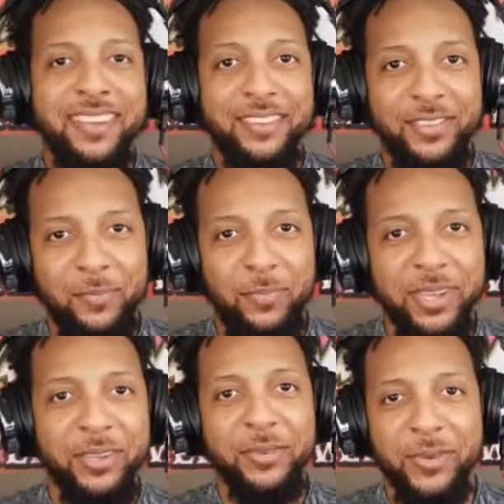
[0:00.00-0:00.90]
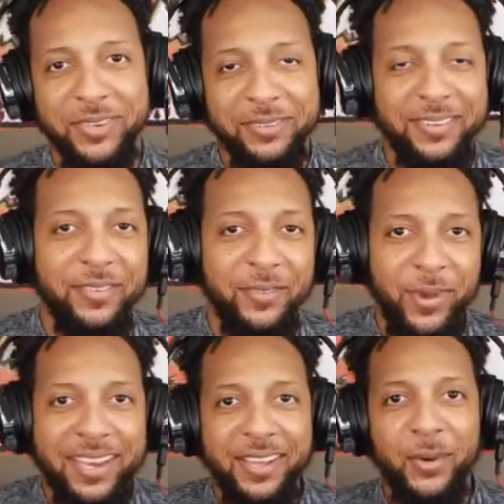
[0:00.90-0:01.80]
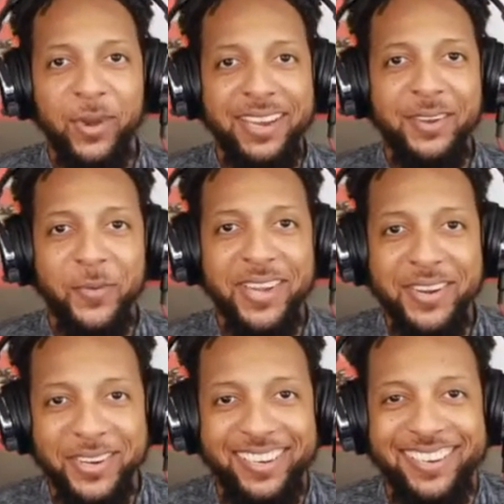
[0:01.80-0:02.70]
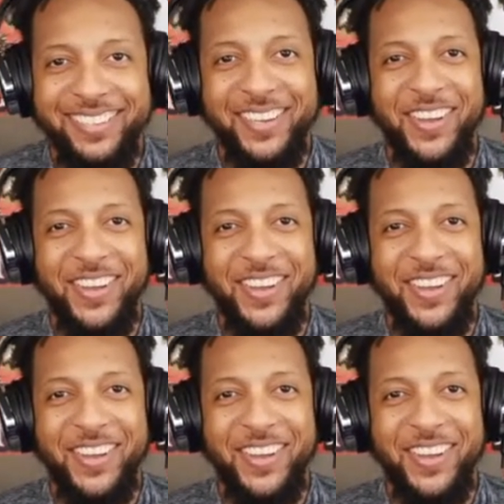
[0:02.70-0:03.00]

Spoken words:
your Bills were waiting the winner. So